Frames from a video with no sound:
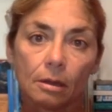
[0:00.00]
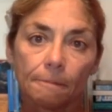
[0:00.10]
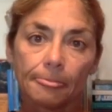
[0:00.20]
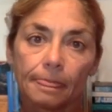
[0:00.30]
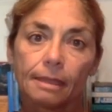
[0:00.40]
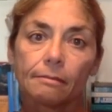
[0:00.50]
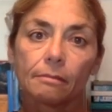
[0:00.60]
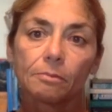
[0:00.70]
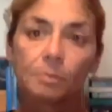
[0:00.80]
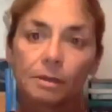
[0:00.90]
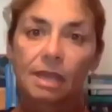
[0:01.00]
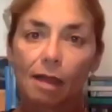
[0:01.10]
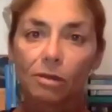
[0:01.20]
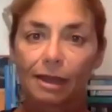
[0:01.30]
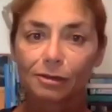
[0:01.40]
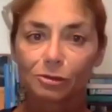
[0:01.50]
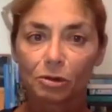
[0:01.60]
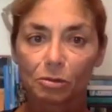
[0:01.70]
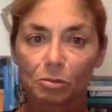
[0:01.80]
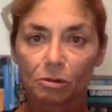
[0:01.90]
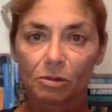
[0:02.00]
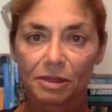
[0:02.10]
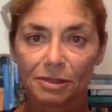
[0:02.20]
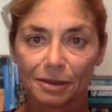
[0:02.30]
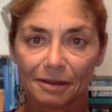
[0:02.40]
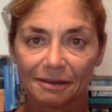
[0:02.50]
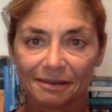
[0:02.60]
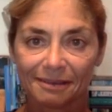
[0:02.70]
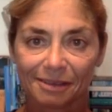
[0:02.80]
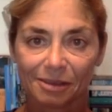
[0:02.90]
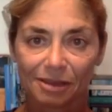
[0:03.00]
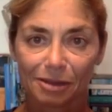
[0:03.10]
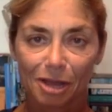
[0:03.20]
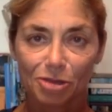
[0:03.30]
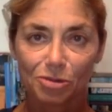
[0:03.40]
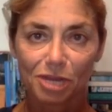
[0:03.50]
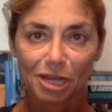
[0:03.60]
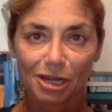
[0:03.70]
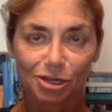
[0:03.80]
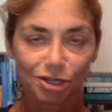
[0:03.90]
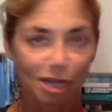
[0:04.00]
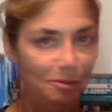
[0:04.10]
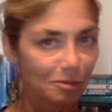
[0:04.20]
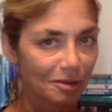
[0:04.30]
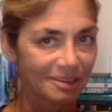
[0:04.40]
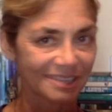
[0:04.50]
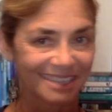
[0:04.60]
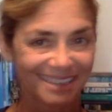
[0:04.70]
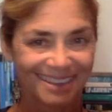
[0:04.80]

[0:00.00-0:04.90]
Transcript: mm, but yeah, I would like to work more with the kind of like uniquely shaped ones.